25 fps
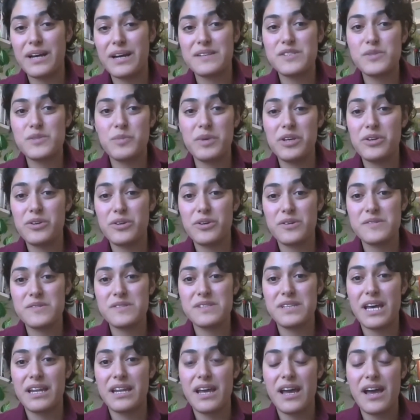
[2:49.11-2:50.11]
speakers
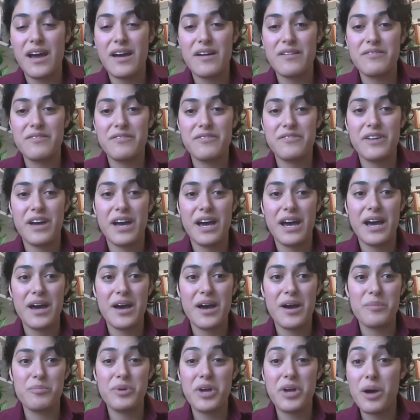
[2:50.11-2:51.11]
that
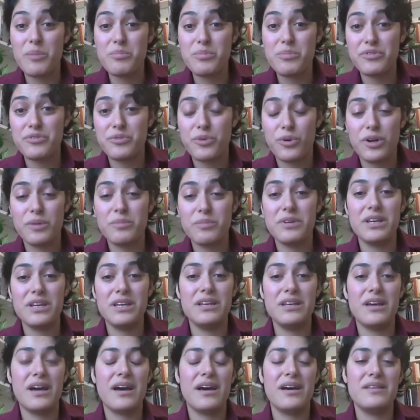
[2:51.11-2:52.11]
have come before
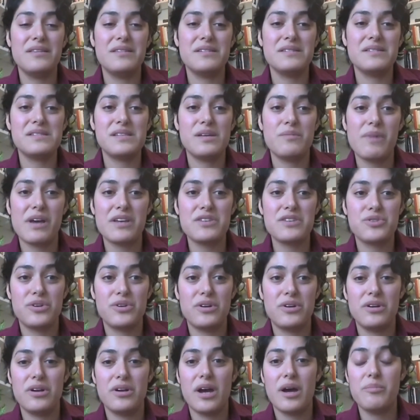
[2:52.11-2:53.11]
me this
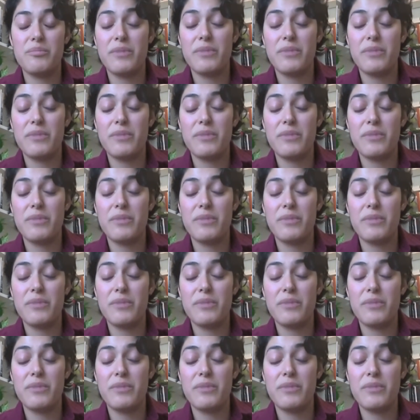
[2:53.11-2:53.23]
semester,